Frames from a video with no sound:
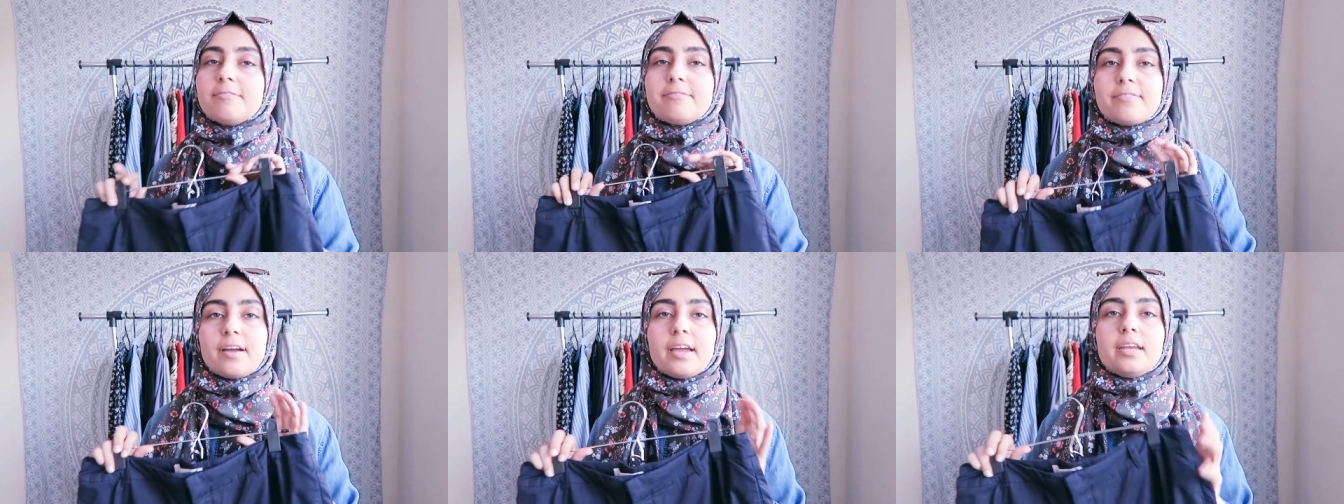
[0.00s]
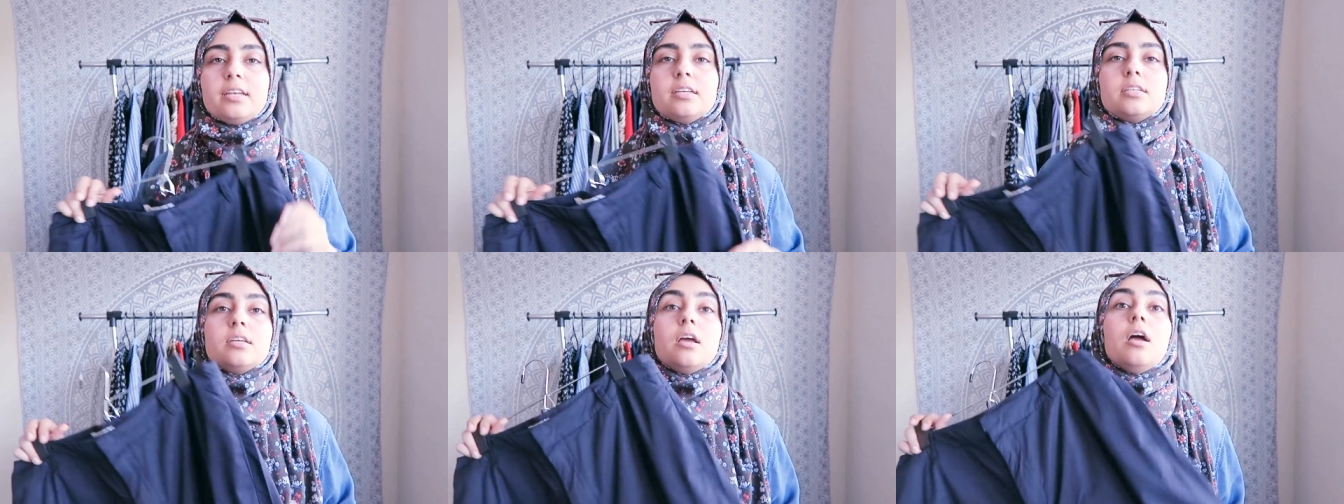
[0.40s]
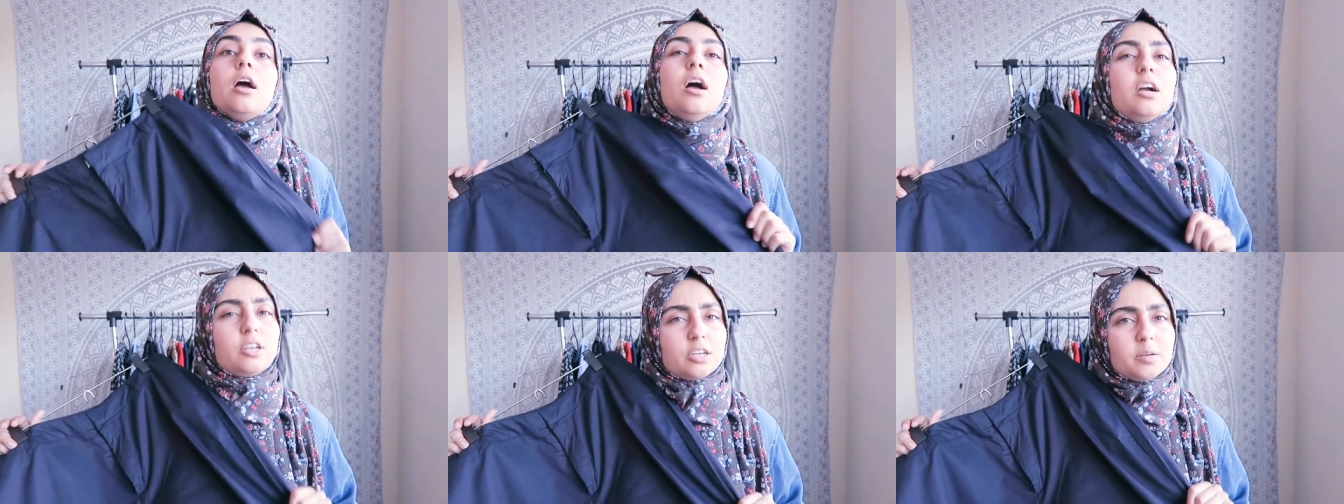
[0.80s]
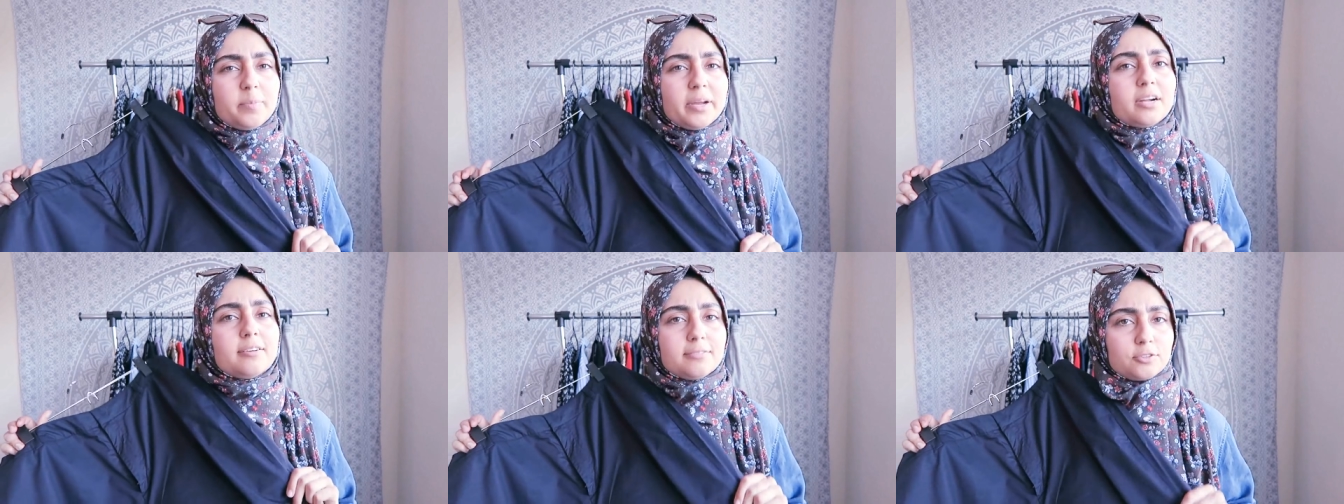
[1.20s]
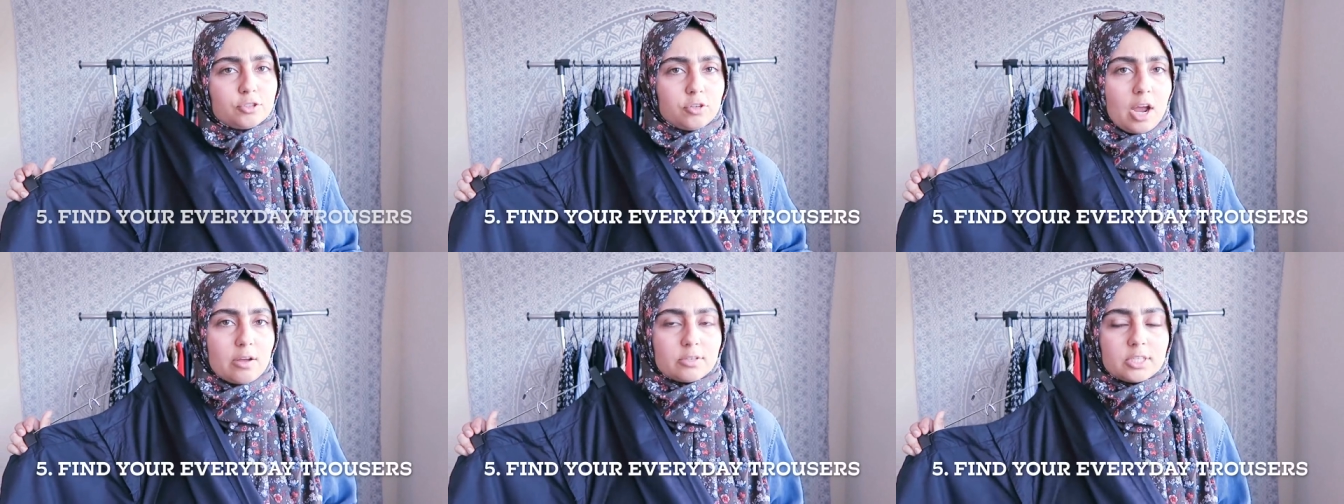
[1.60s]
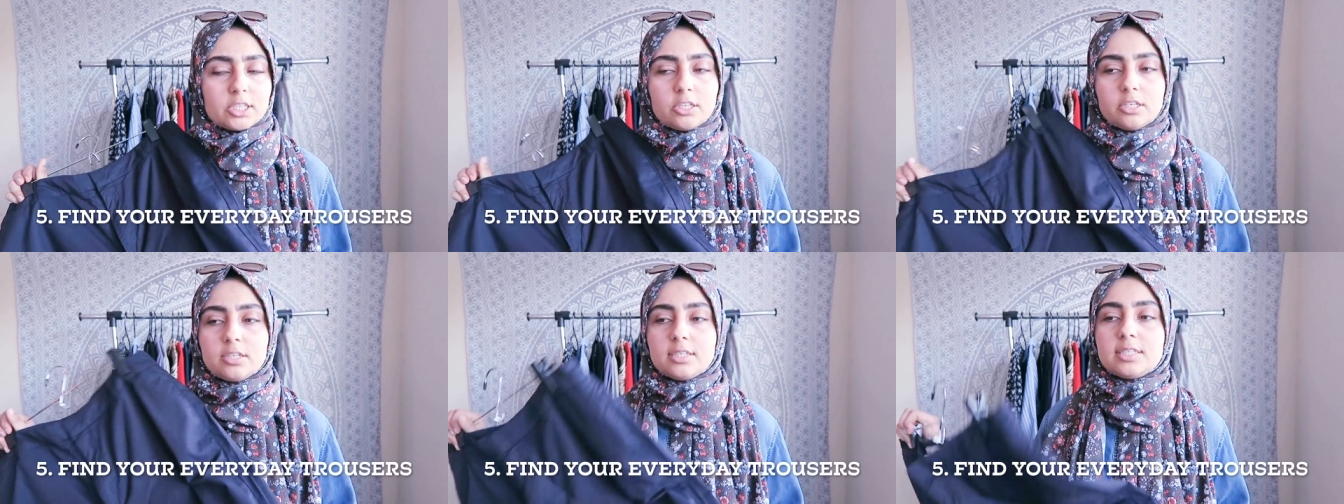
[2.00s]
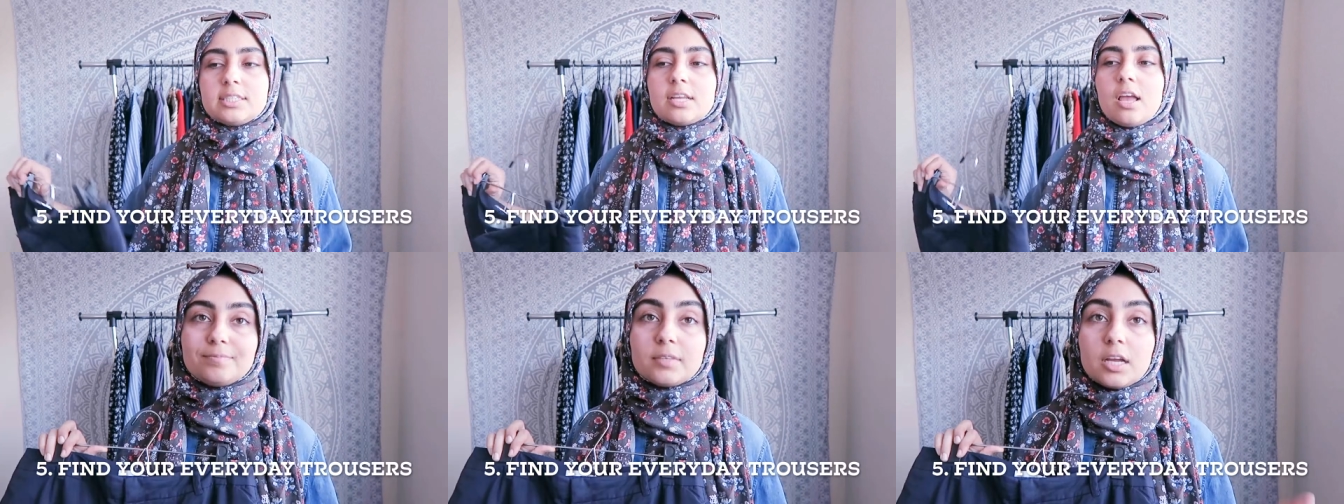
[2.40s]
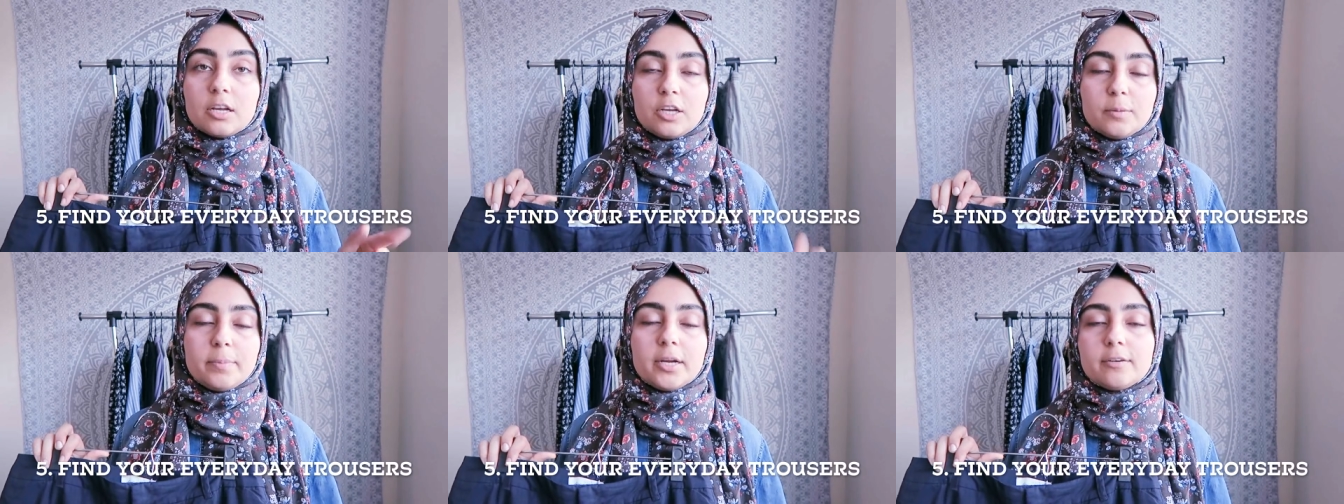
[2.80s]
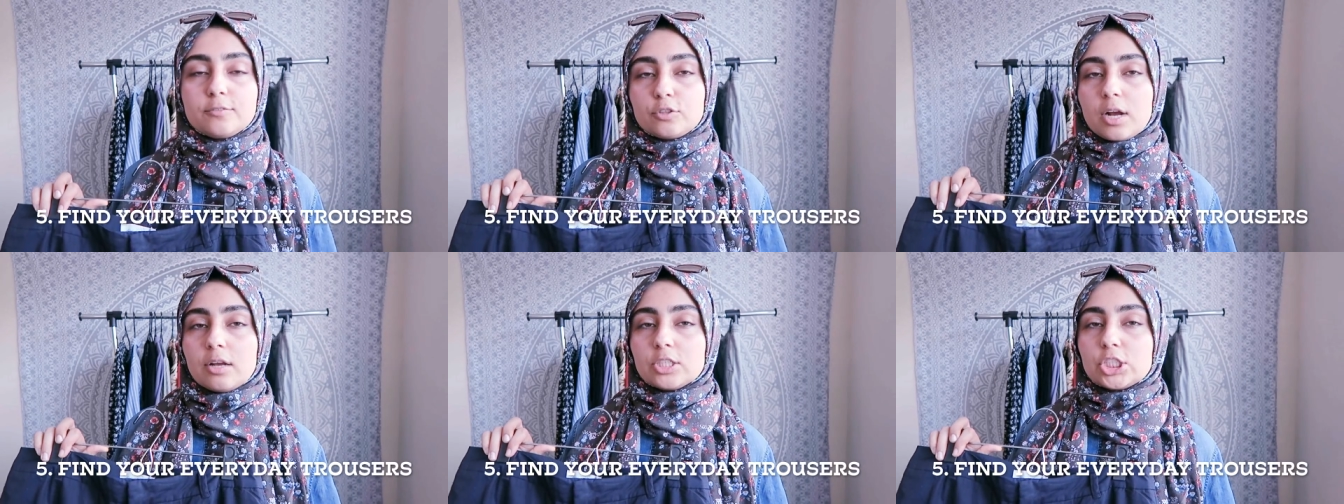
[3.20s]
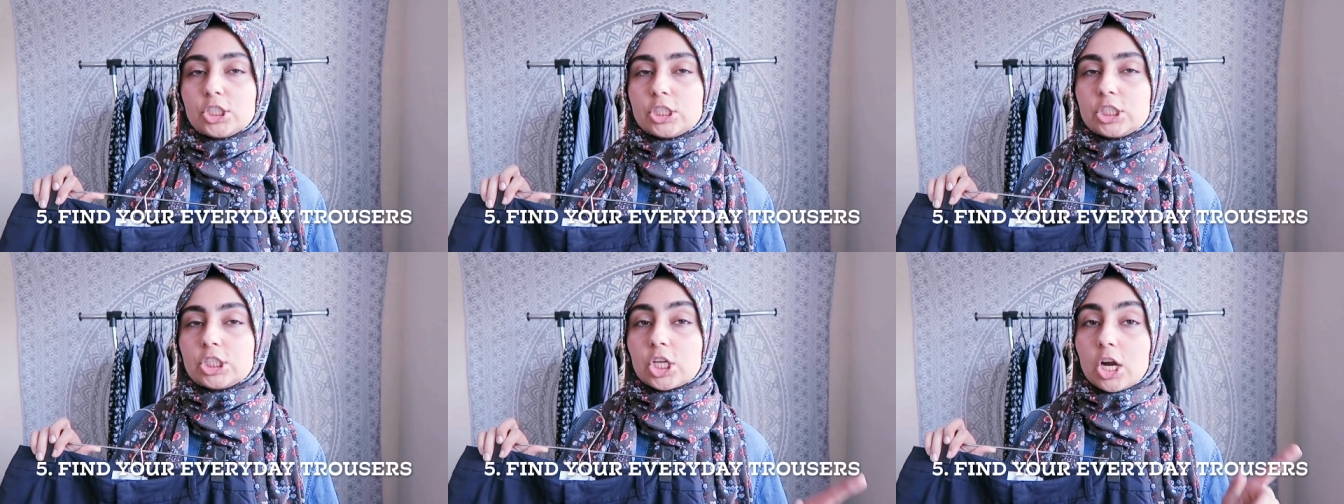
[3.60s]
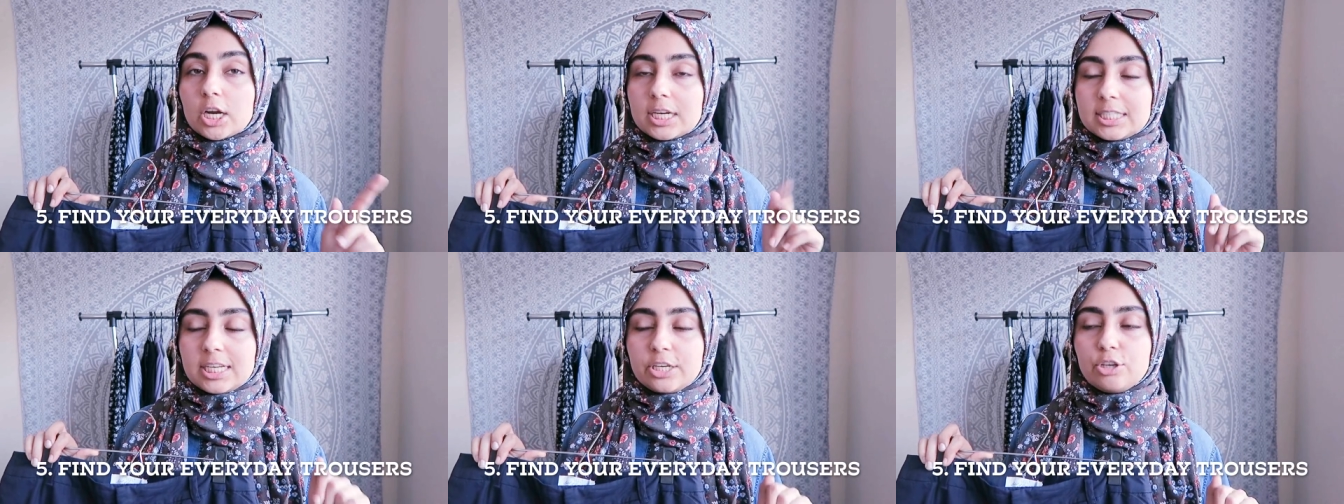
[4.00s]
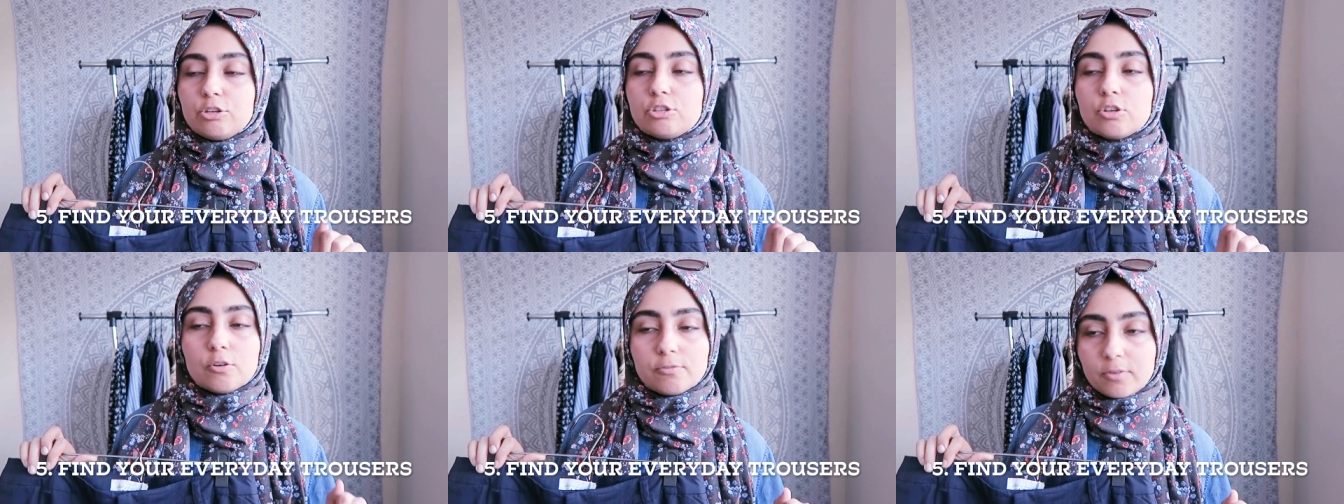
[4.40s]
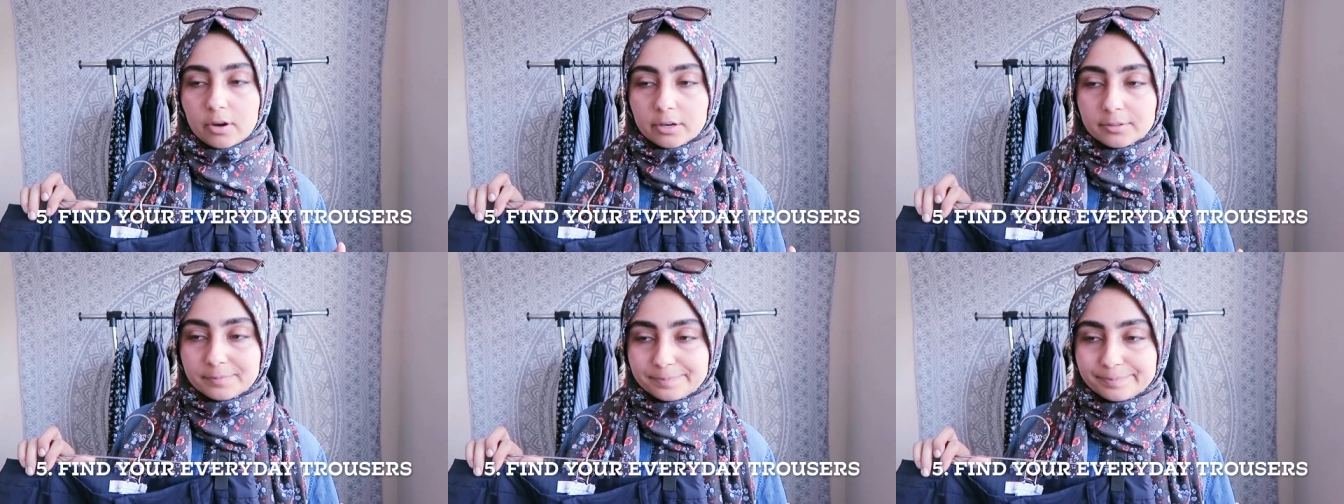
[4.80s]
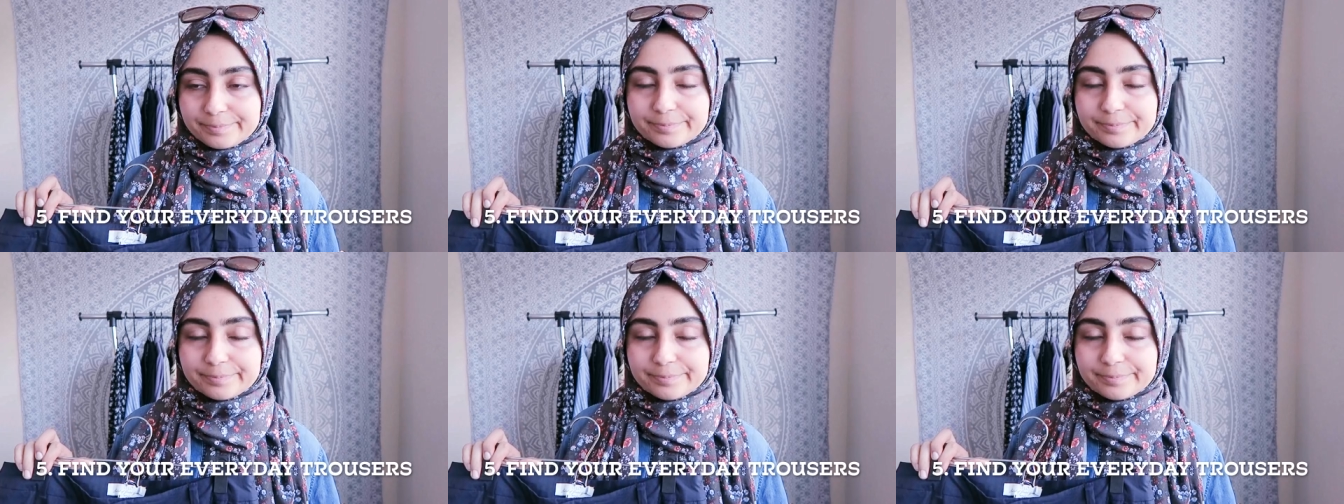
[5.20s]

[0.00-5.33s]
you find a good pair of trousers. A good pair of trousers are going to take you so far.